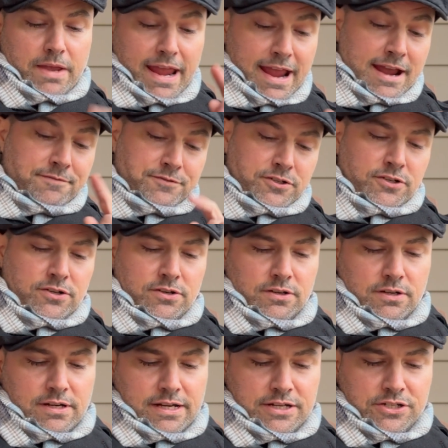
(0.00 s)
after
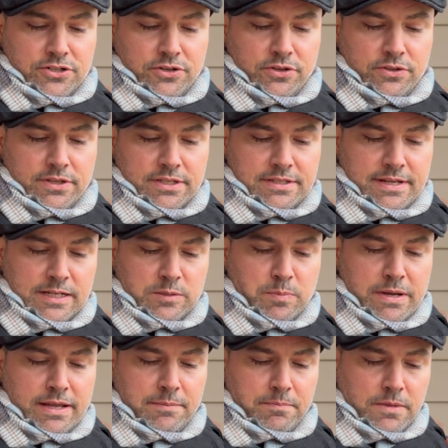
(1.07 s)
I show you this next
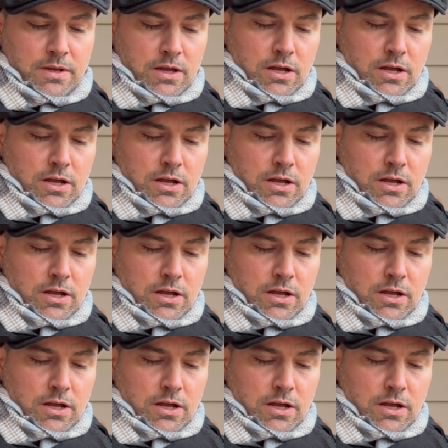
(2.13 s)
pipe,